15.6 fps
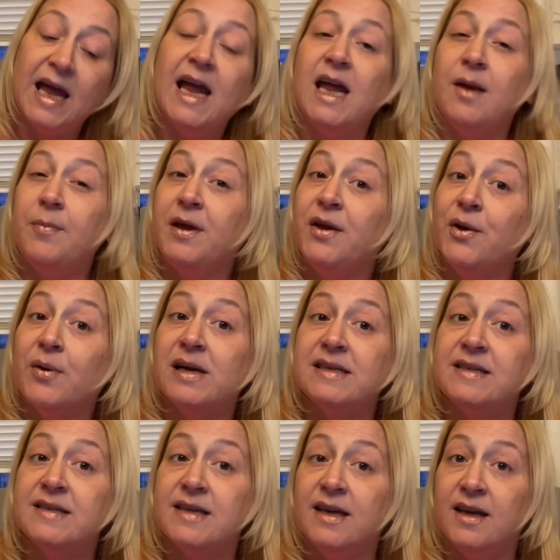
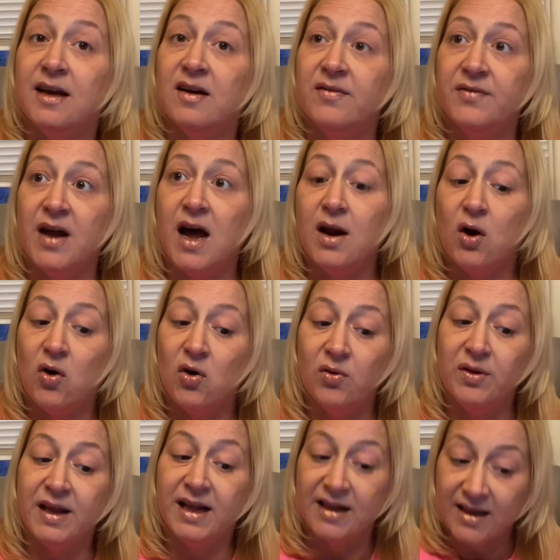ABUSC of not
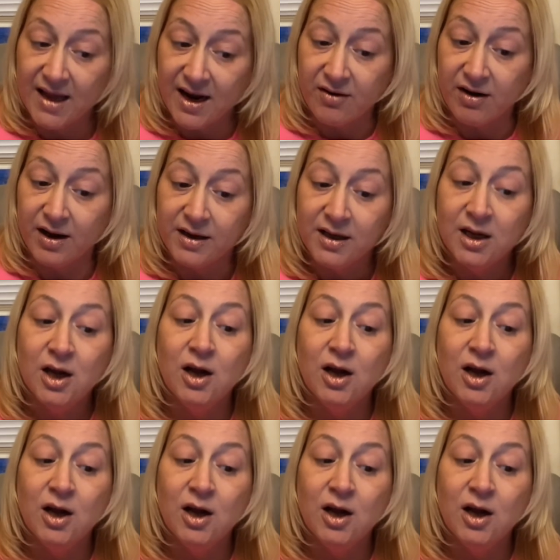only Clara,